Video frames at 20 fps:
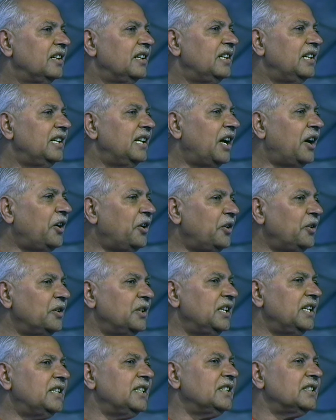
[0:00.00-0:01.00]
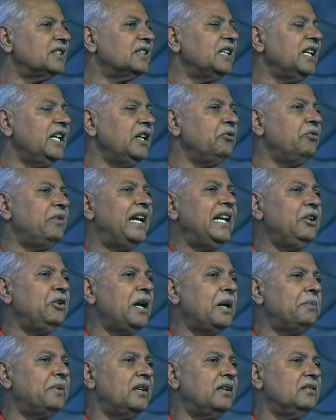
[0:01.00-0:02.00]
Love, it is
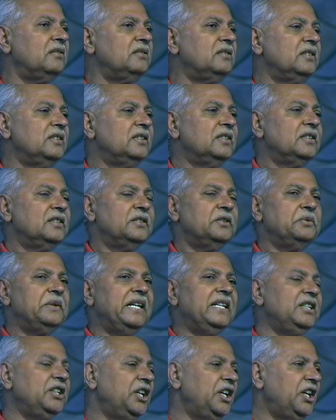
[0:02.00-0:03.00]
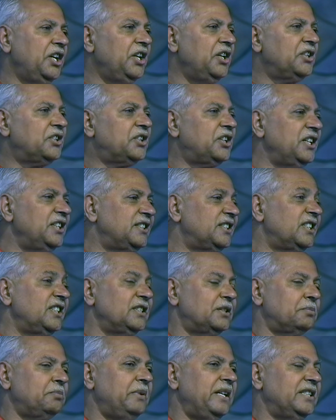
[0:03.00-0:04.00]
invaluable. When he treats
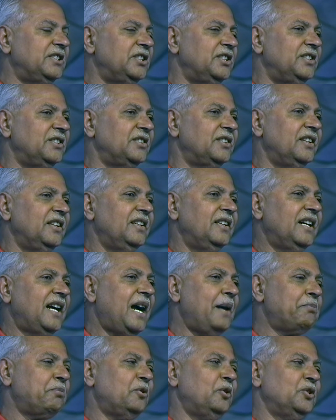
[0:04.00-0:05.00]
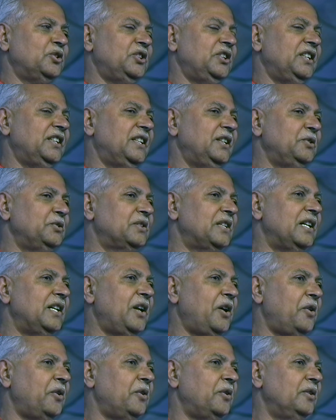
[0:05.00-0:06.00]
his patient, of course, he gives the
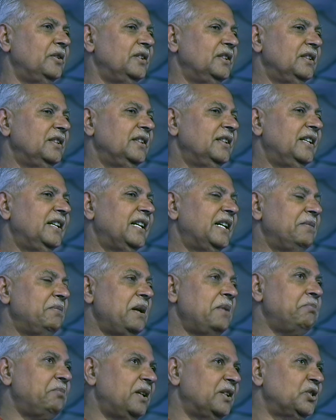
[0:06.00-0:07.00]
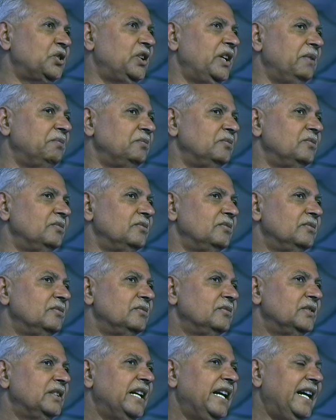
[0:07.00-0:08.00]
love. He remembers him.
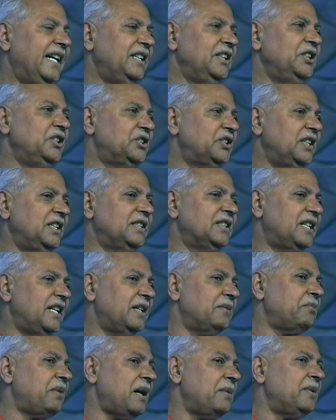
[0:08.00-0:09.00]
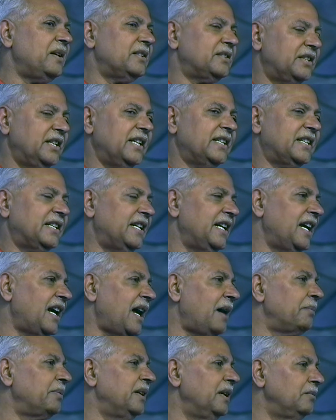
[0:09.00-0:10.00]
And he says that, Baba, take care
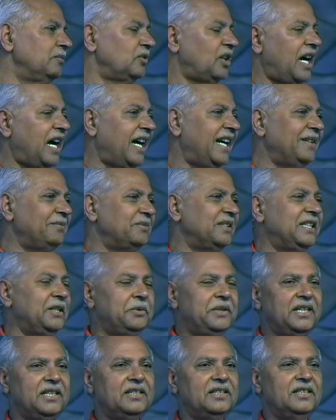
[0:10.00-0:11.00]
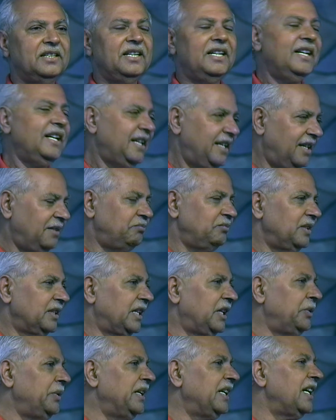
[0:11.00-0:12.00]
of him. I am giving,
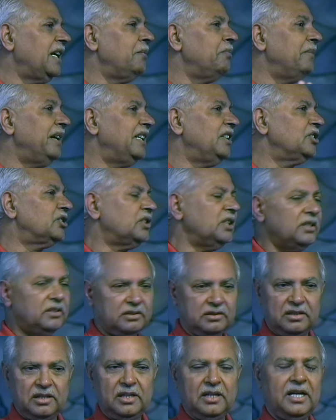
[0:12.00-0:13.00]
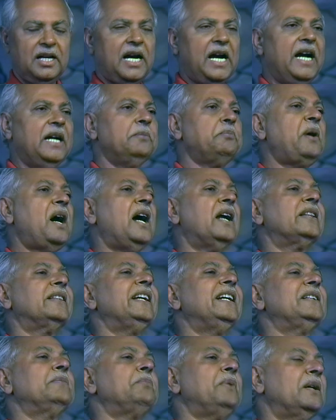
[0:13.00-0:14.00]
um, giving him medicine. And for
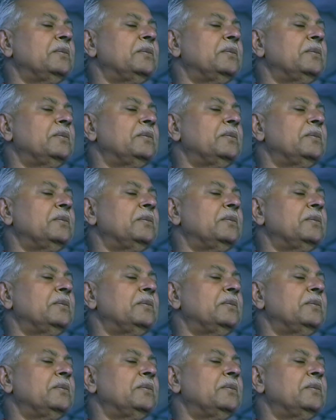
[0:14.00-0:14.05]
that